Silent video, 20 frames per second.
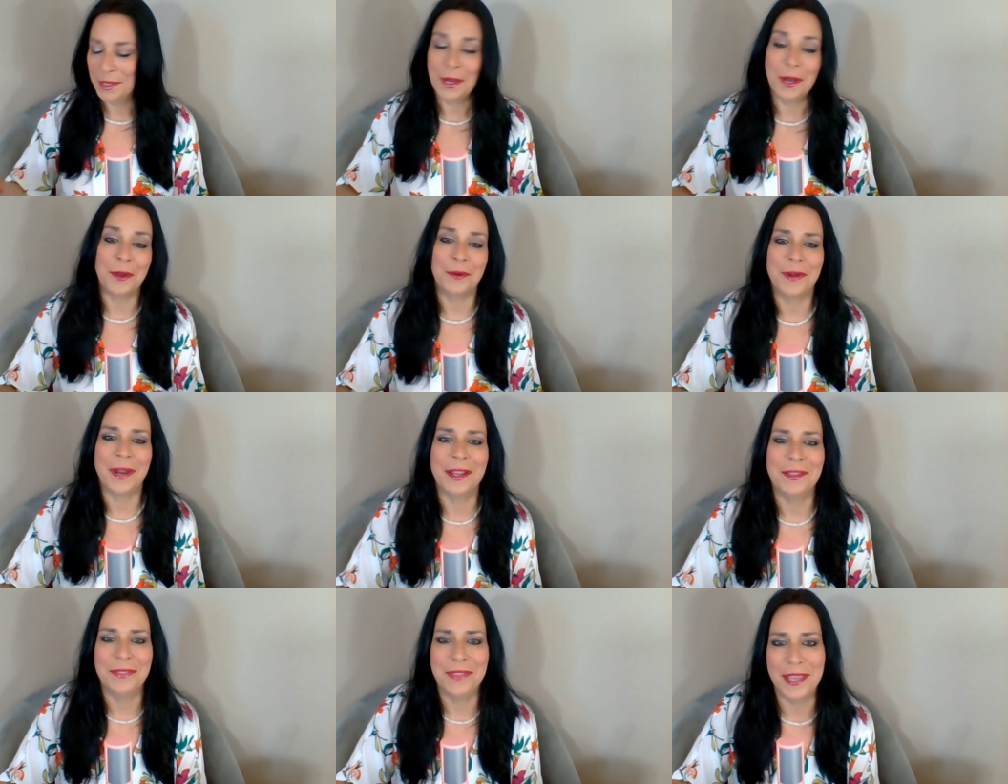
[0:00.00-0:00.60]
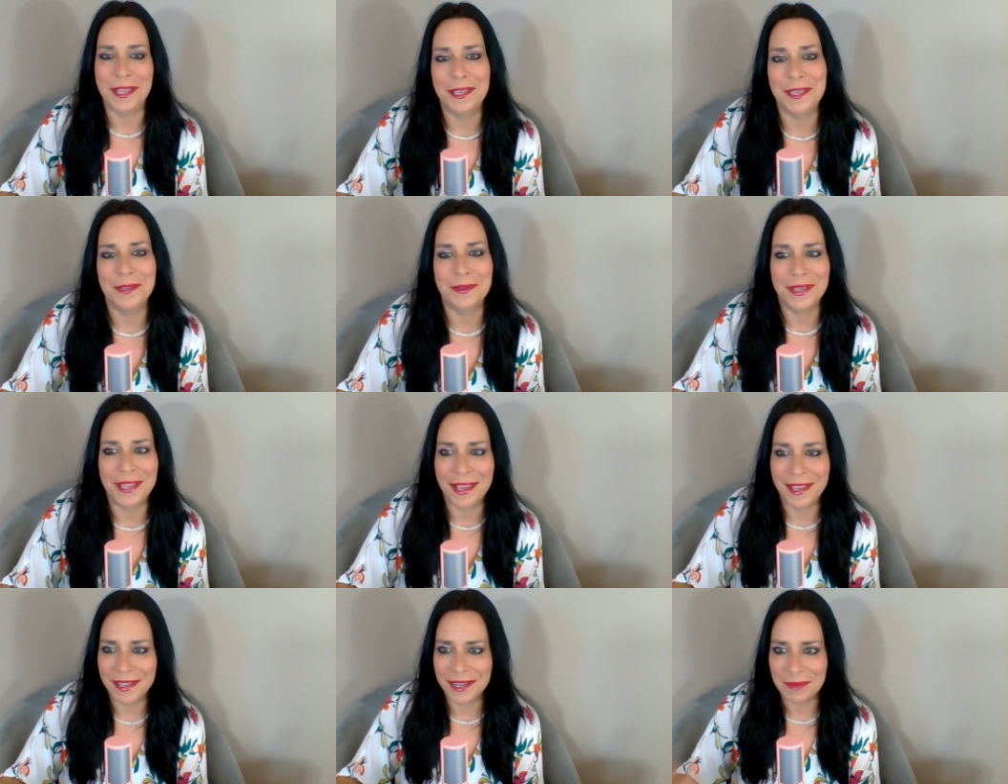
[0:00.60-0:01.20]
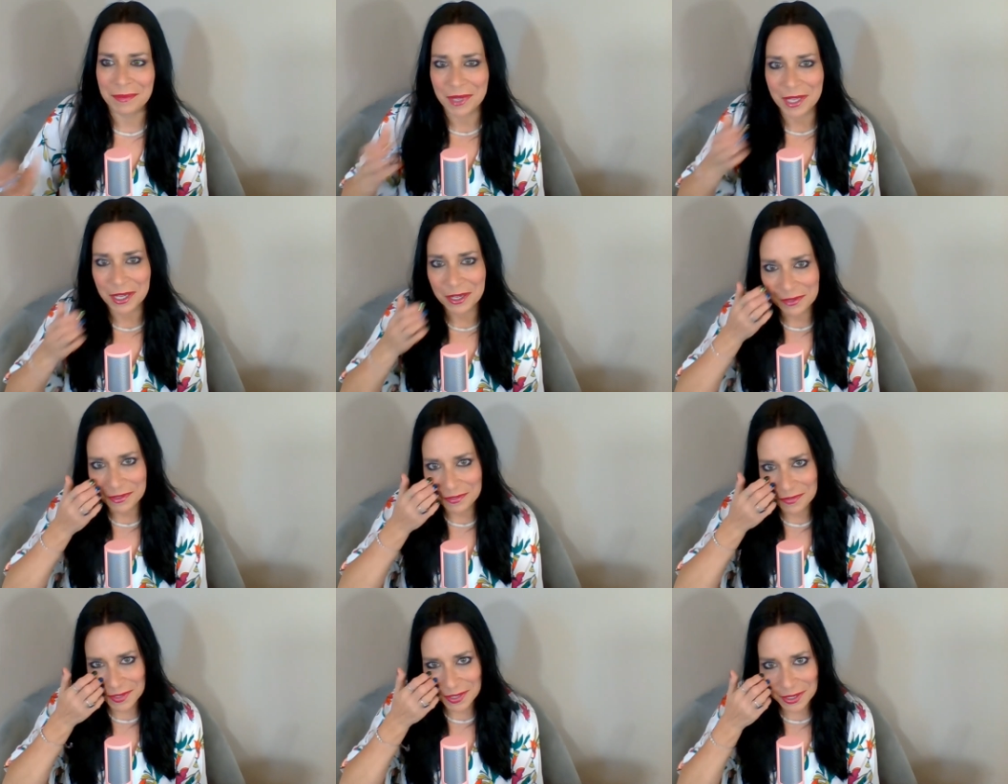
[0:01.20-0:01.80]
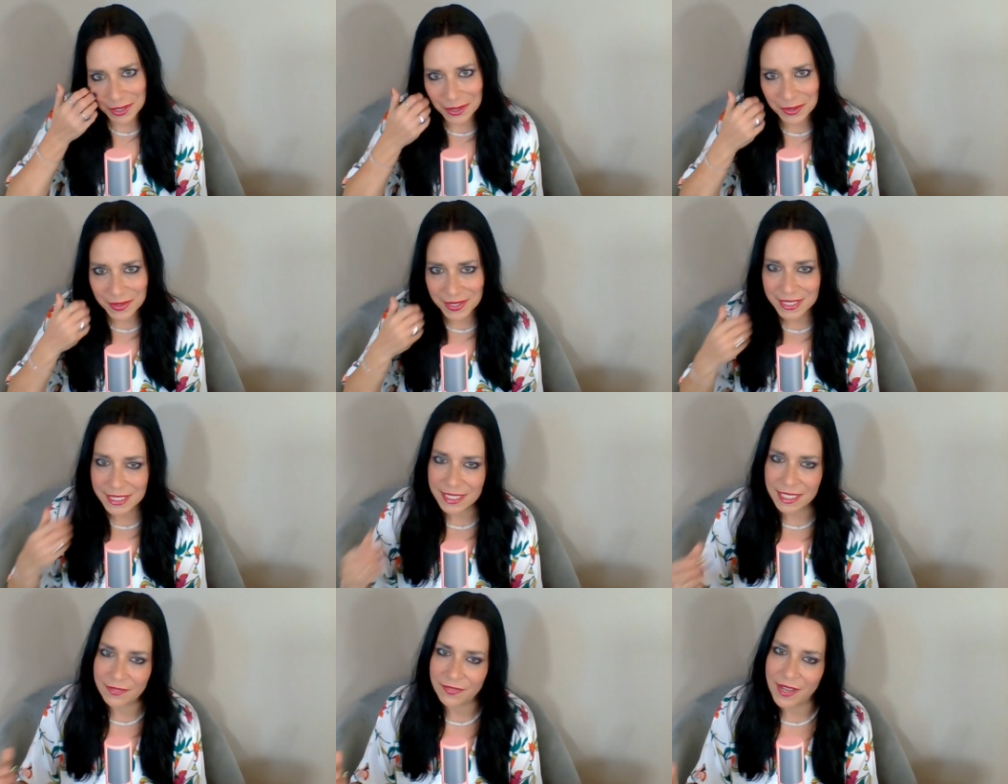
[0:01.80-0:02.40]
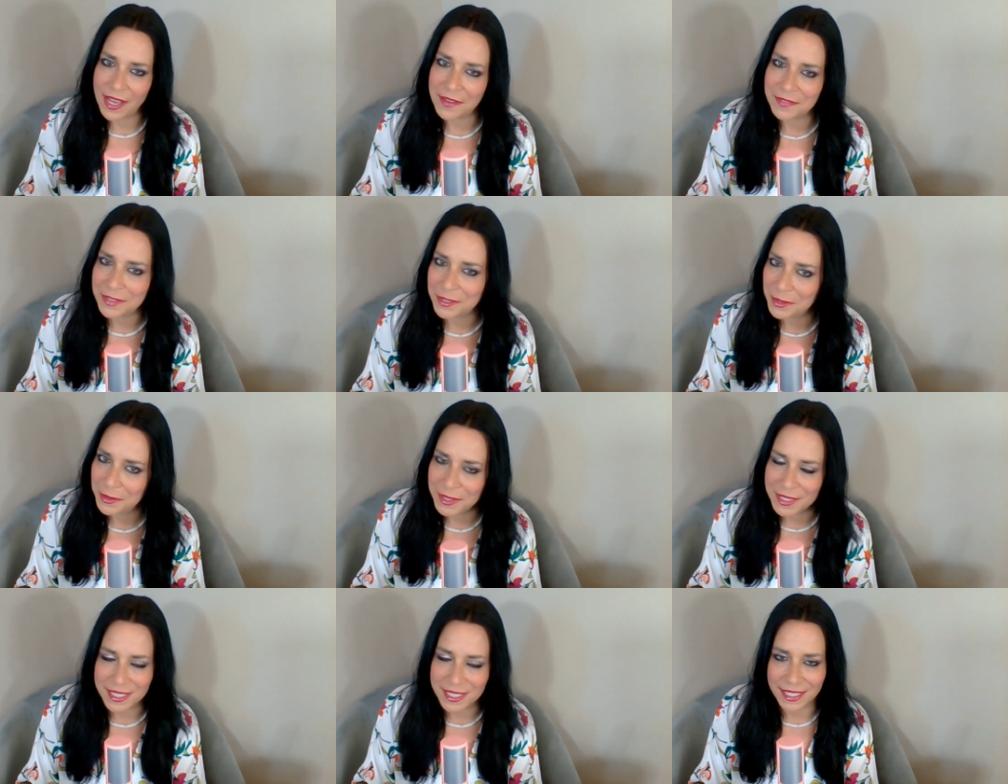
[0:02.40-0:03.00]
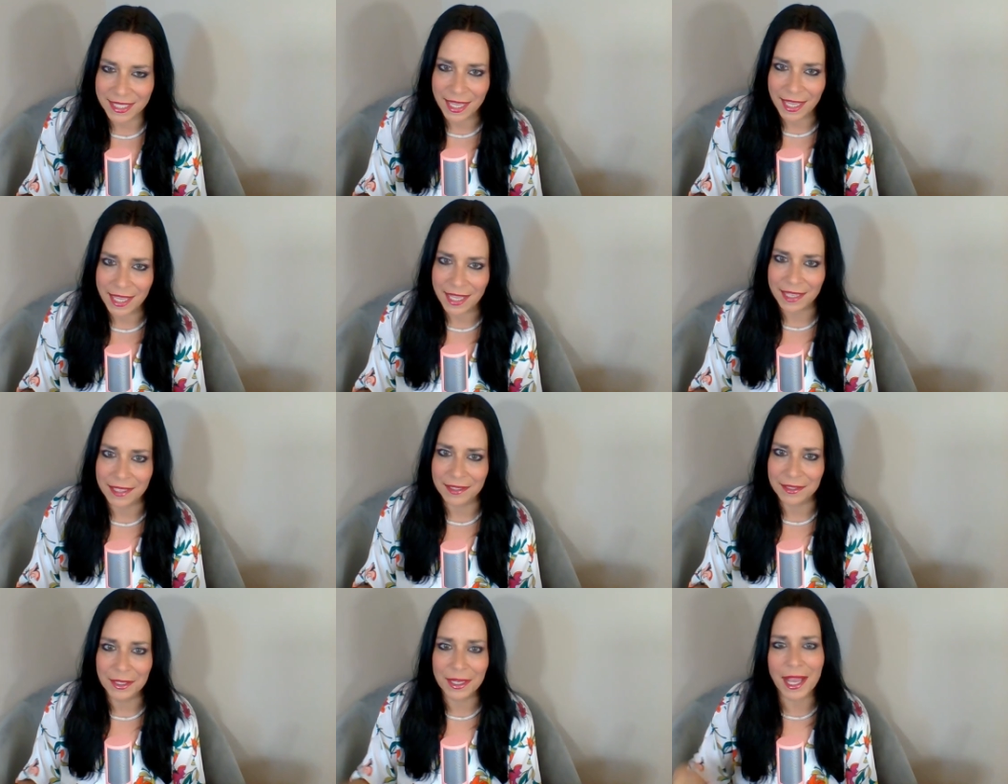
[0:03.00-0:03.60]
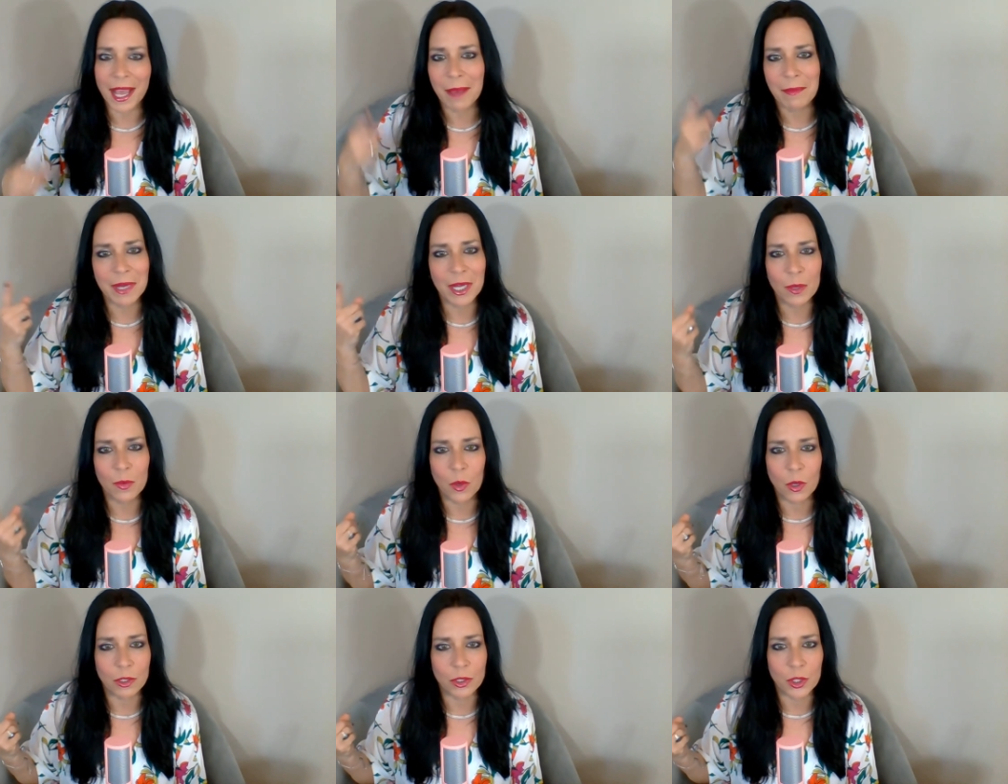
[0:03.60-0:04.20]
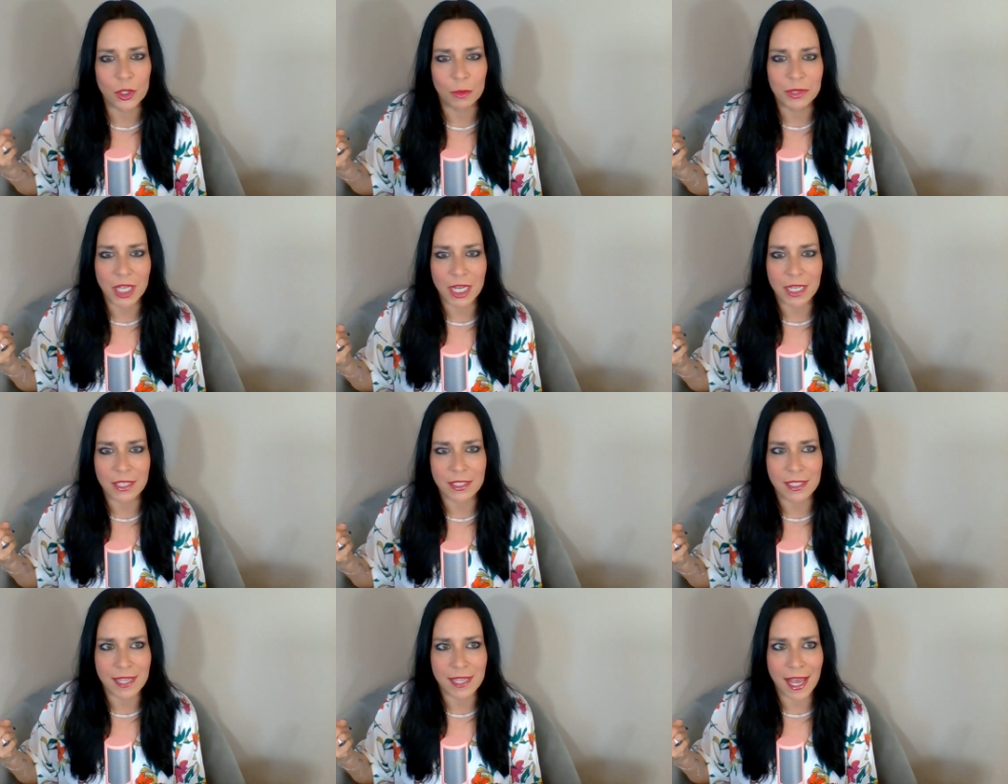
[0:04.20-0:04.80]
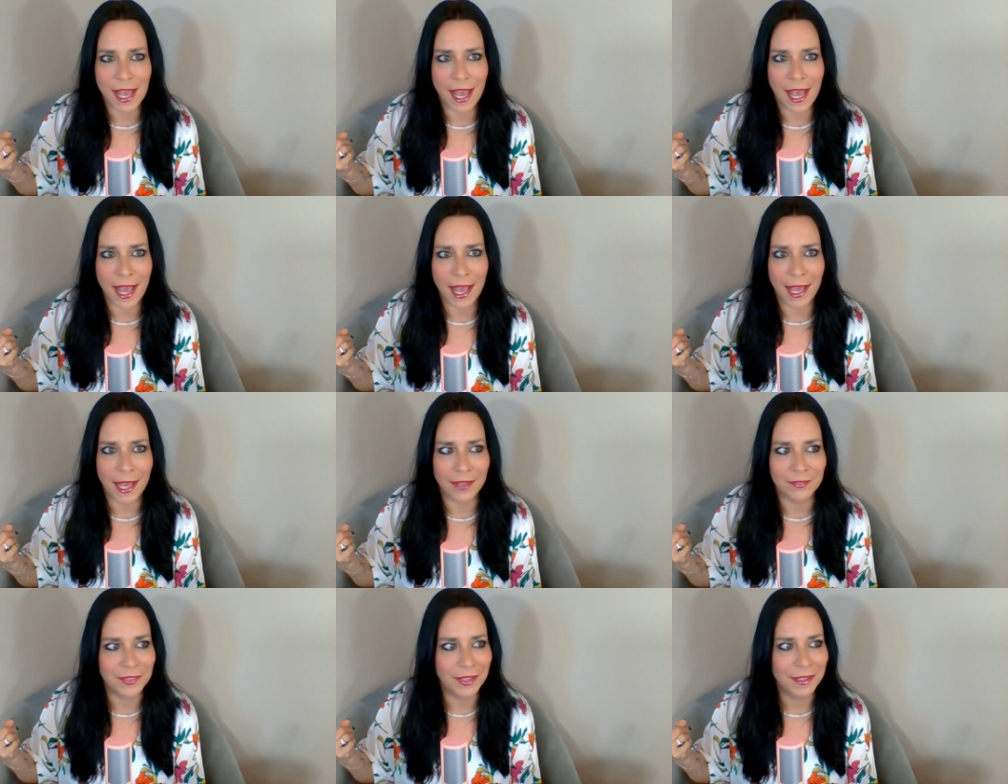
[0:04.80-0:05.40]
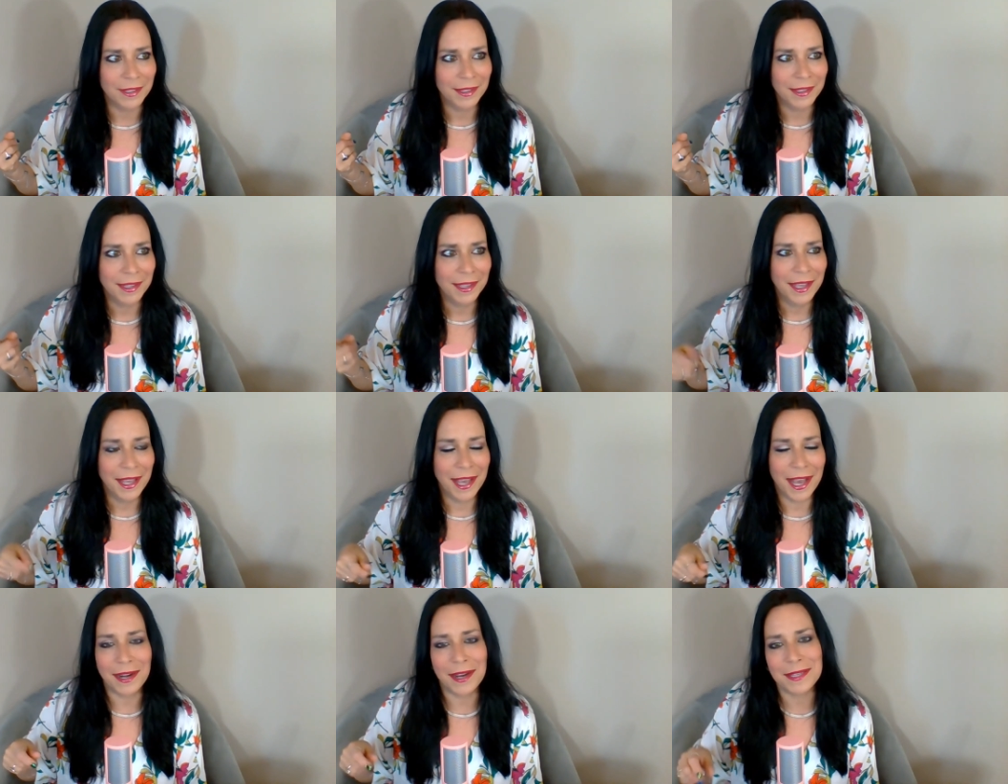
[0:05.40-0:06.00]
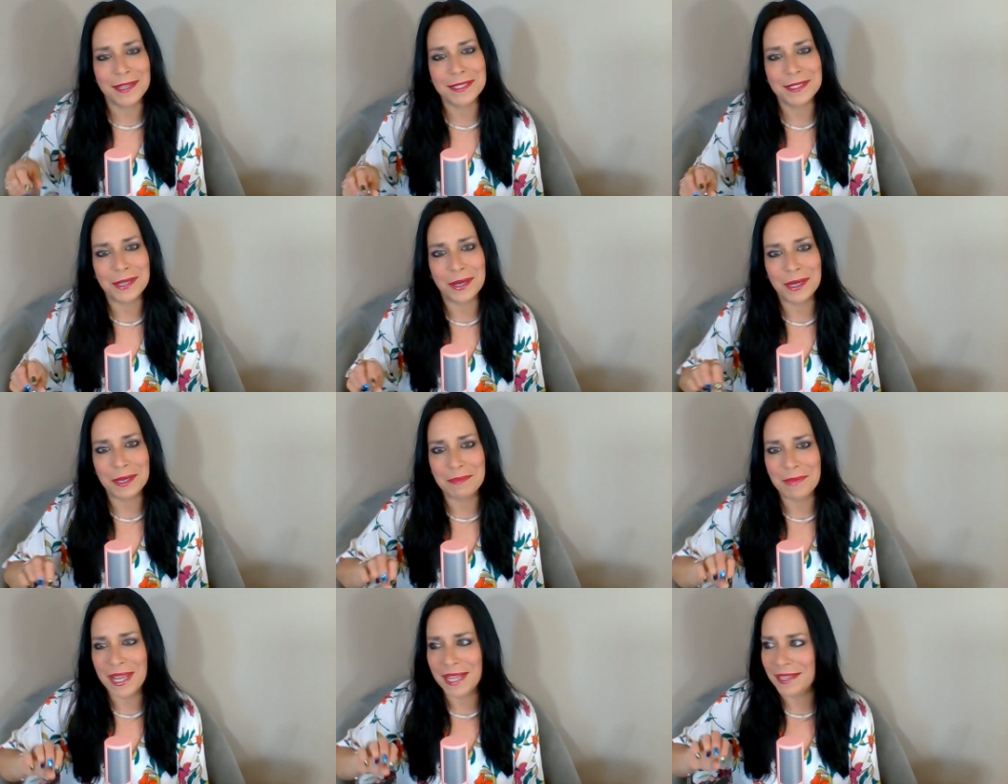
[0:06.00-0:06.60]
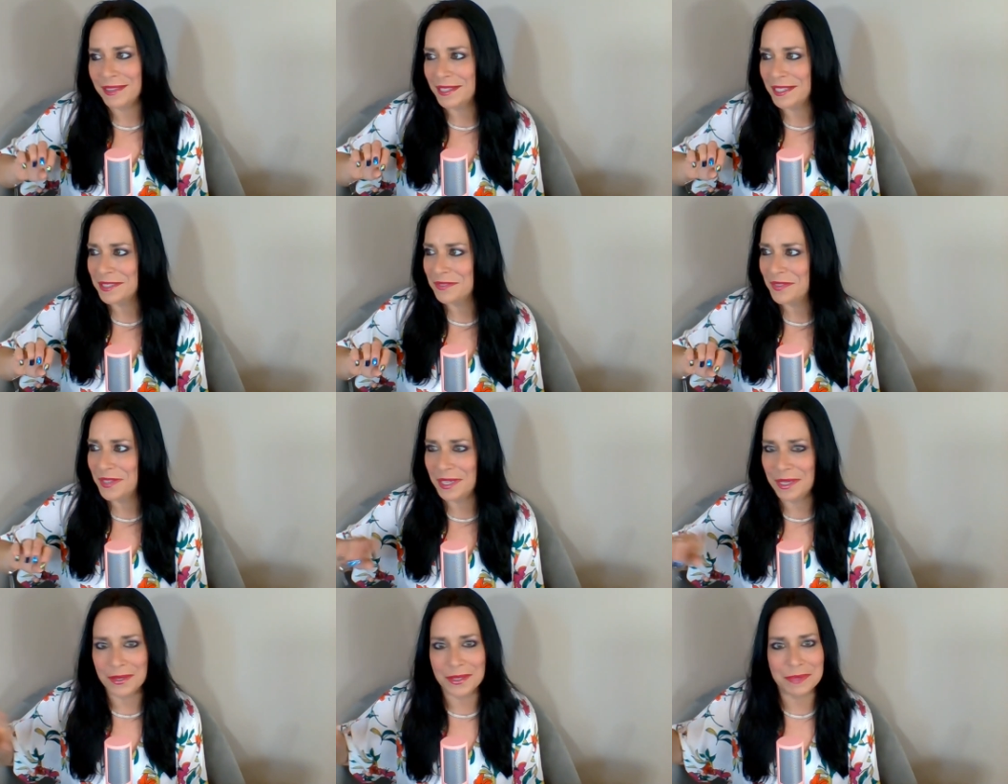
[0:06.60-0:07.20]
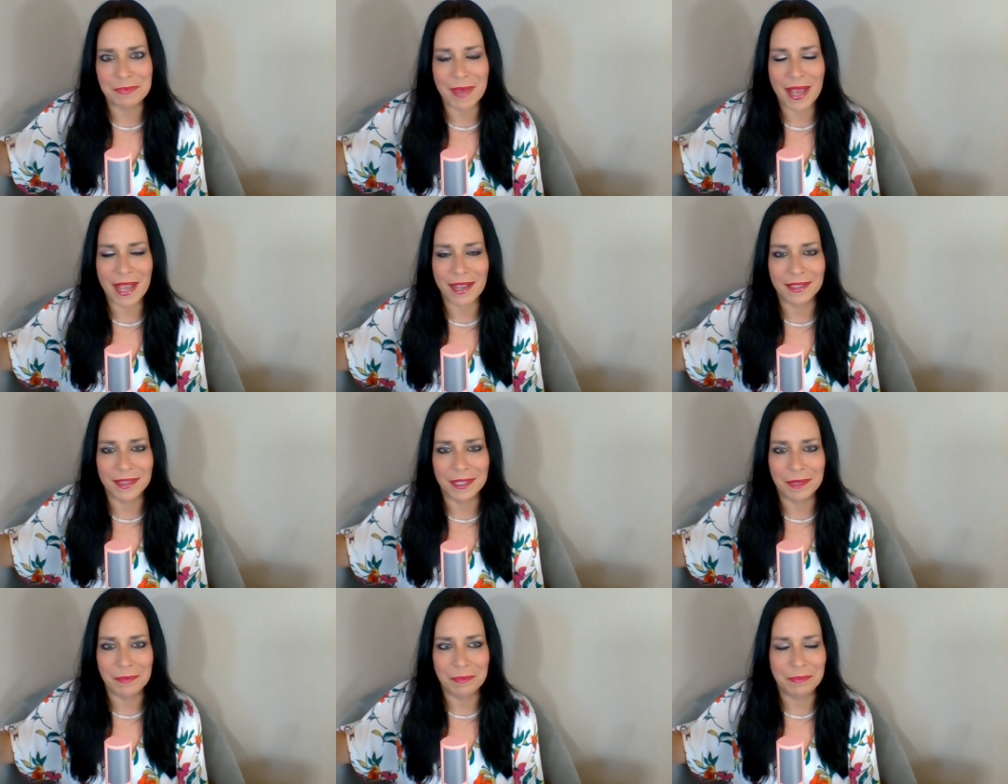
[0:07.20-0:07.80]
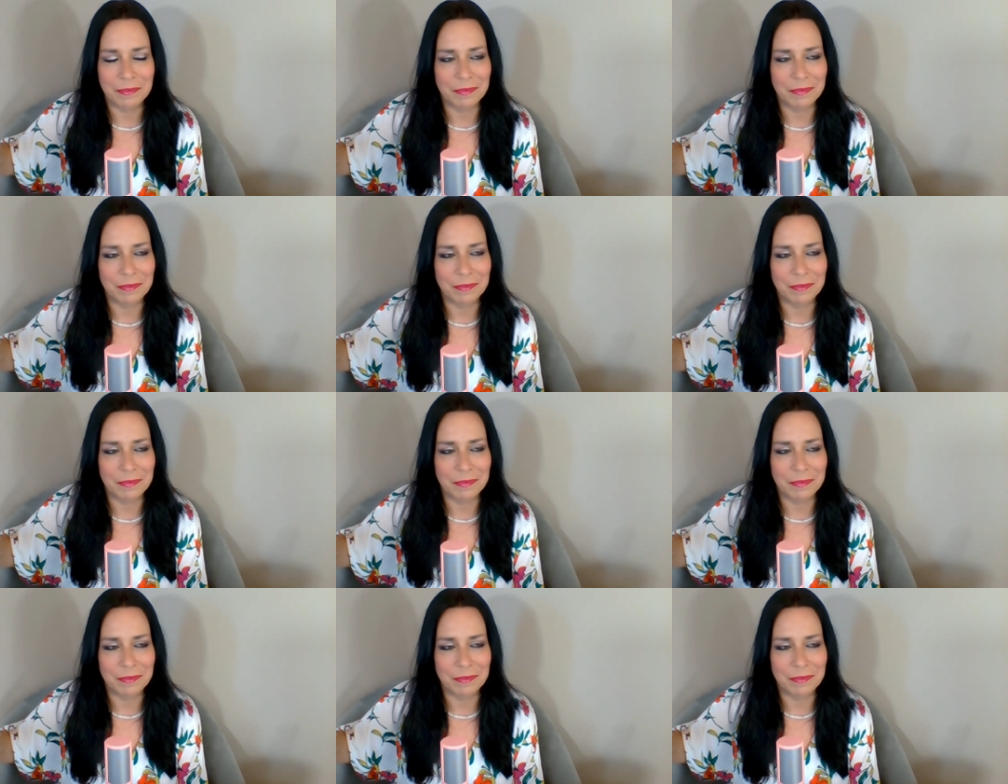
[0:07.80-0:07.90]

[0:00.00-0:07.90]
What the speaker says: All right. Thank you again. I'm going to review and see if I have to do this again. Look at how many wardrobe changes I have. And I started making these videos back in the